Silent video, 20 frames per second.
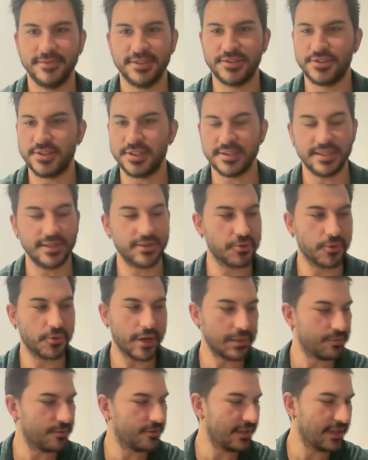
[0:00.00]
this is just
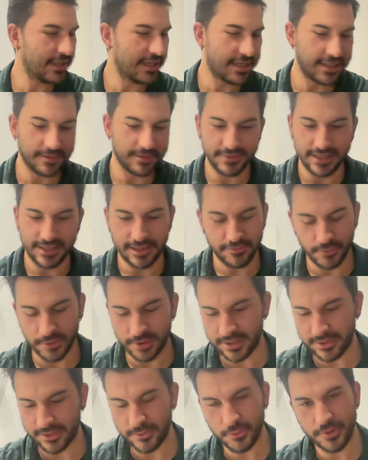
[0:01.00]
incredible. Um, yeah,
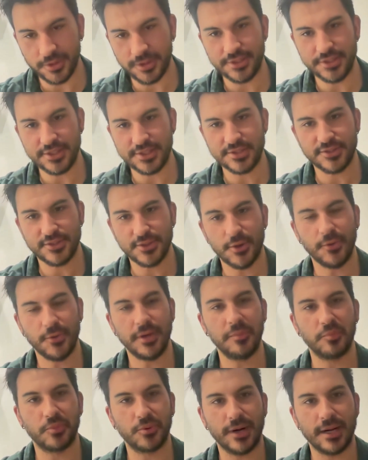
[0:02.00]
really, really just so
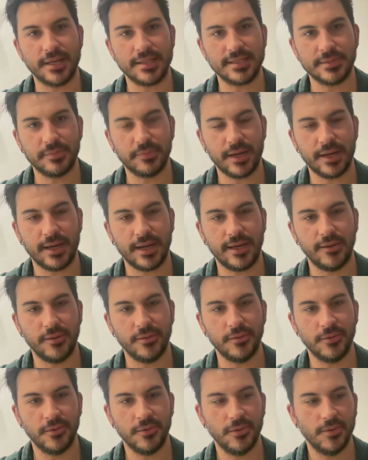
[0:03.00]
impressed by
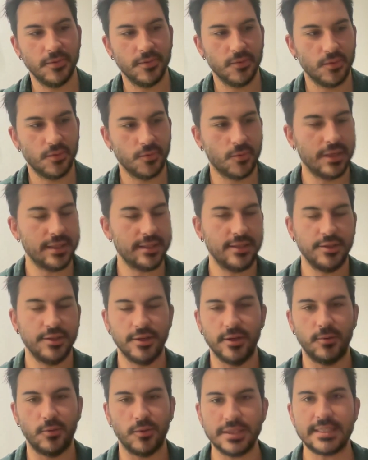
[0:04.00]
what you
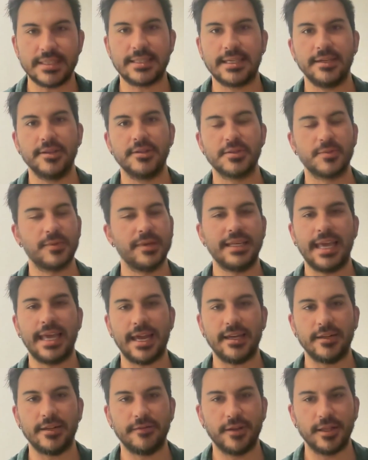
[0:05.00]
know what skills we
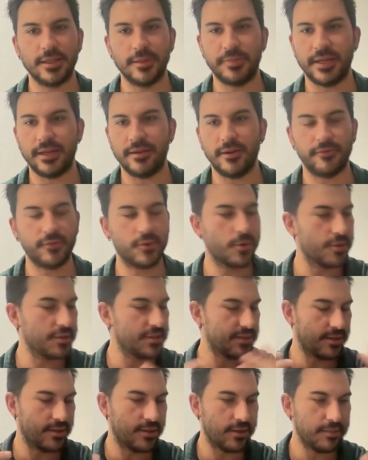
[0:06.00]
can develop and of
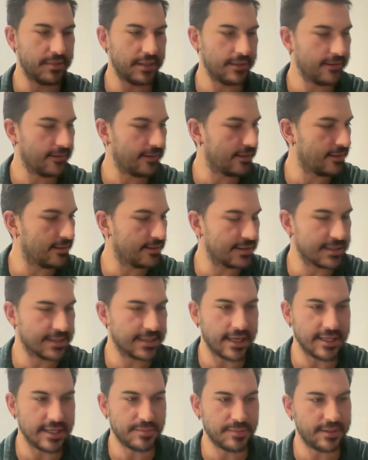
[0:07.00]
course you know i mean the the
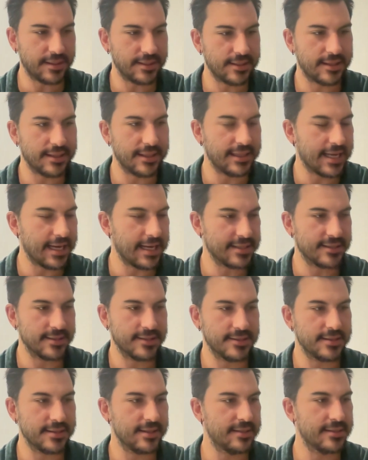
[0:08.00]
science being done at nasa
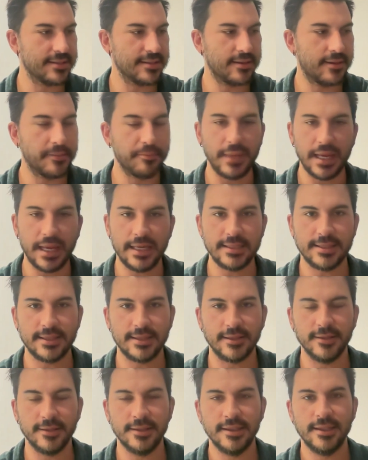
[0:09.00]
is, is
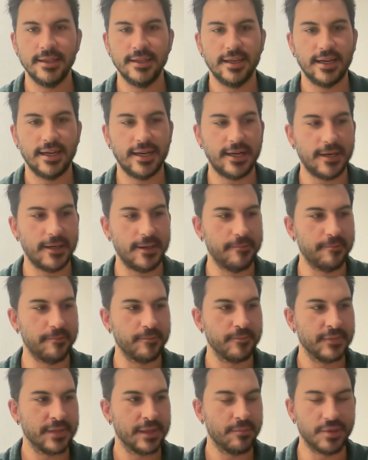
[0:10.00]
amazing
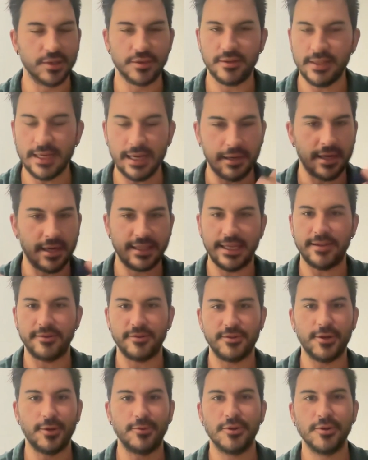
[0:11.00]
um, but yeah
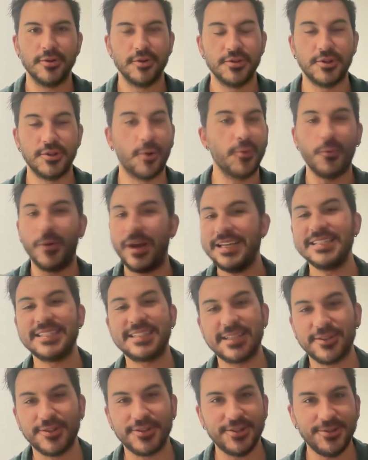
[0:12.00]
again don't don't wait
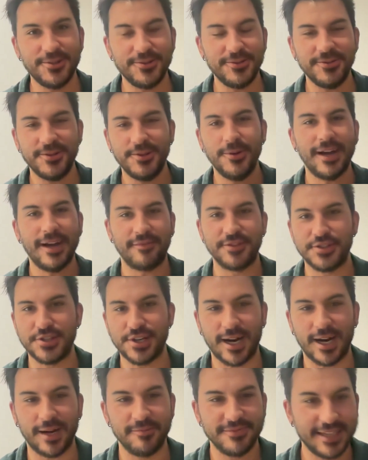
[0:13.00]
until you you have the
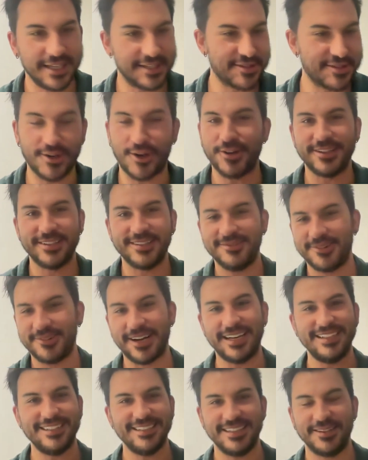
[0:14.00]
job get started
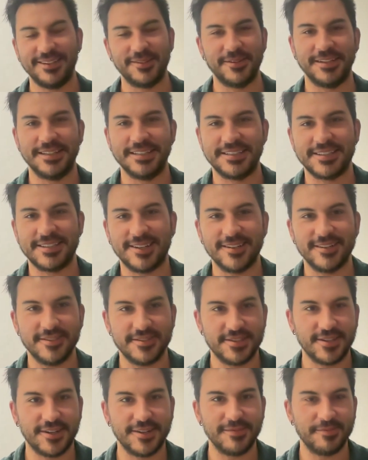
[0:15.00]
right you know uh, start
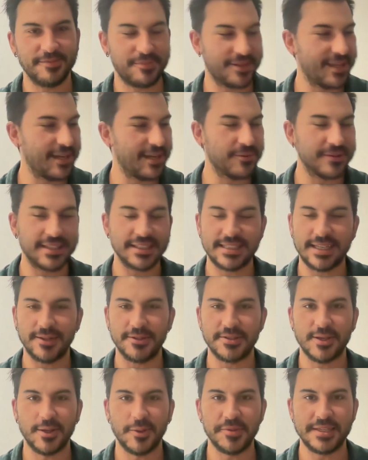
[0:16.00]
start playing with the
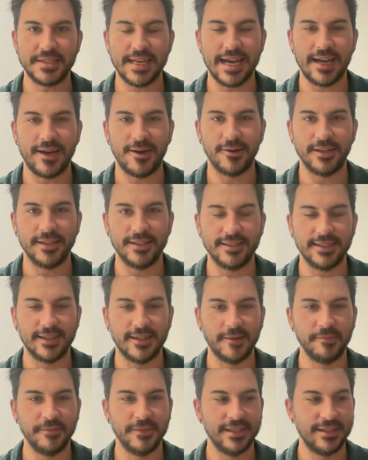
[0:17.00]
telescopes now and
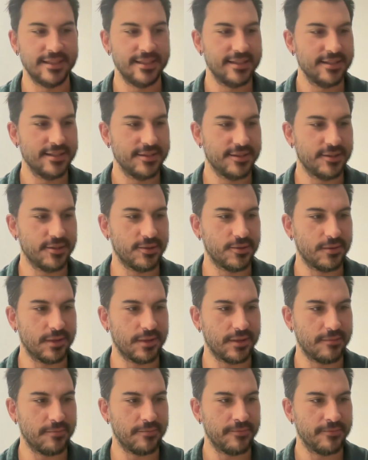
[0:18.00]
um, you know
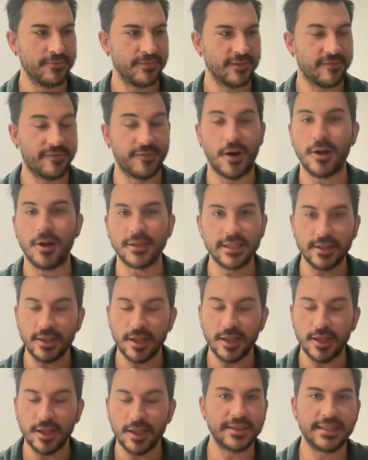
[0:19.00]
uh, fall in
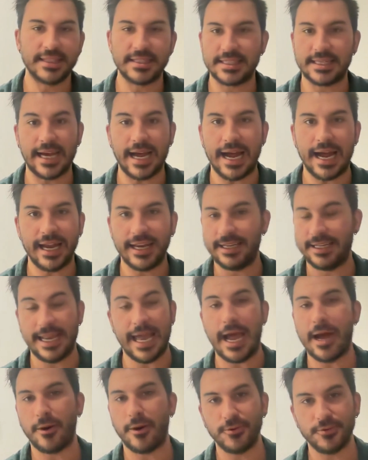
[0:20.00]
love with the sky
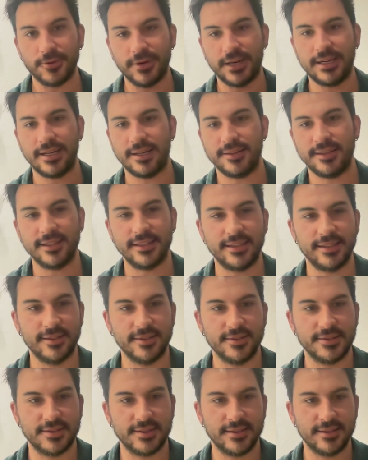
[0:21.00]
now right i think
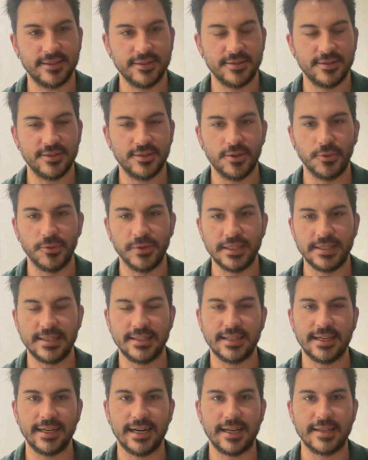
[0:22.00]
there's there's no
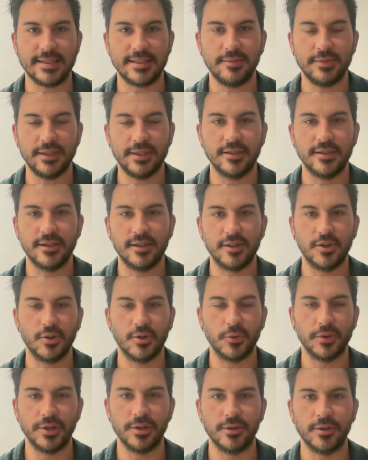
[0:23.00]
reason that it has to be a, a
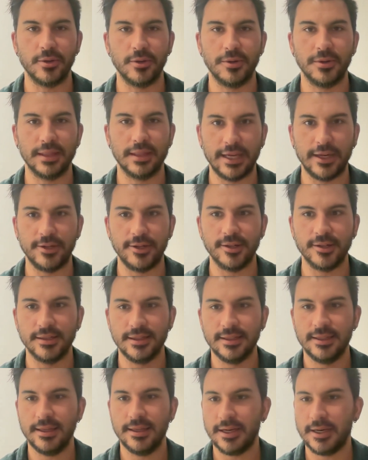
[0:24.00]
career goal later
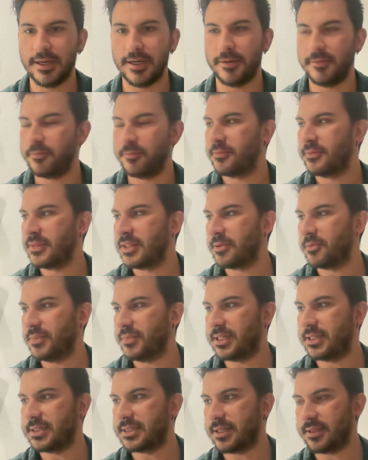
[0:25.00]
um,
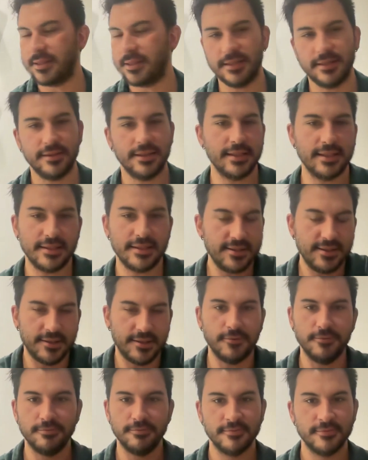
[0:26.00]
because I, I think it's you
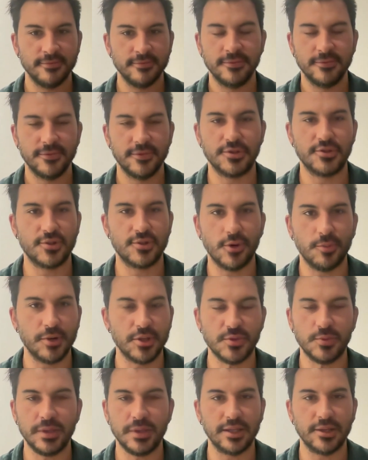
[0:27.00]
know there's so
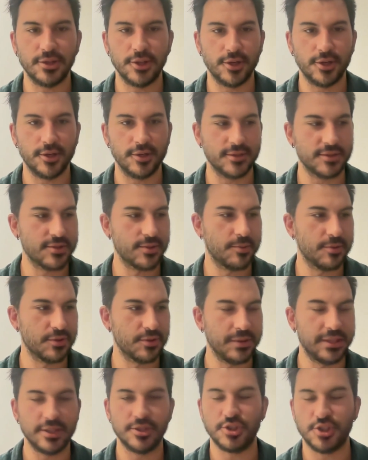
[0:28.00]
much we can learn there's so much
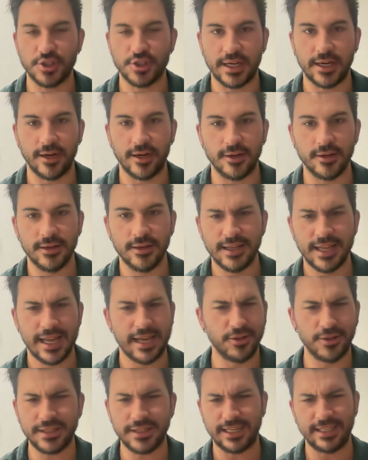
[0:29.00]
we can share
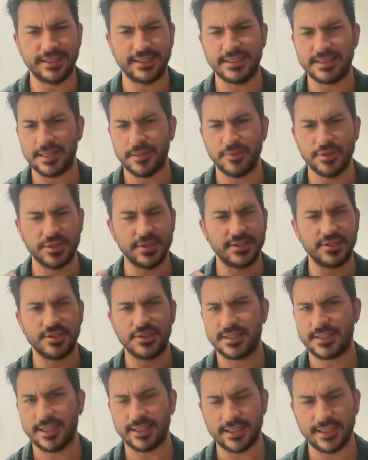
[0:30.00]
and looking at these images
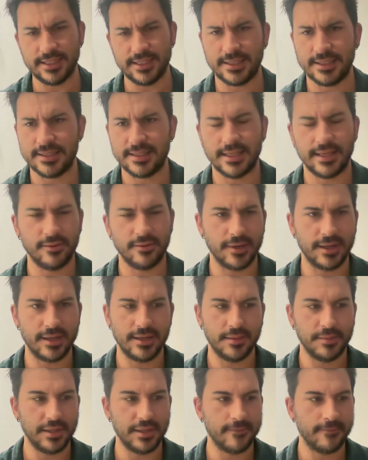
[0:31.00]
just like isa said right
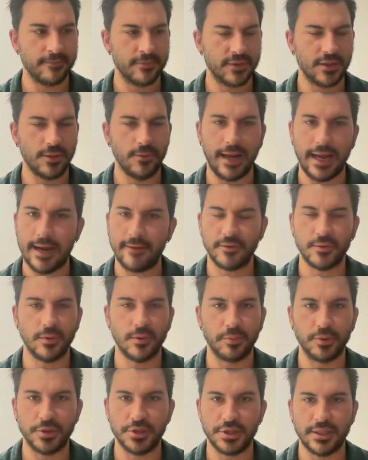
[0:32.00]
i mean you have to
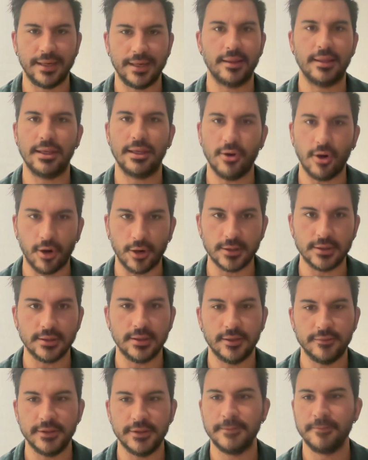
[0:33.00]
appreciate the art
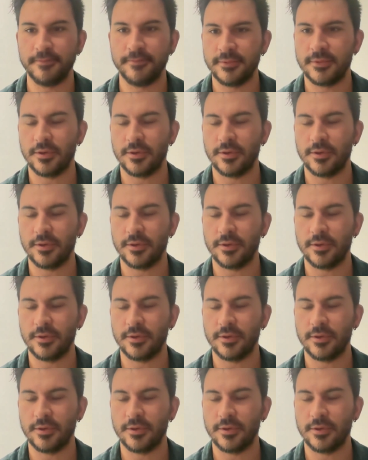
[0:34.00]
of it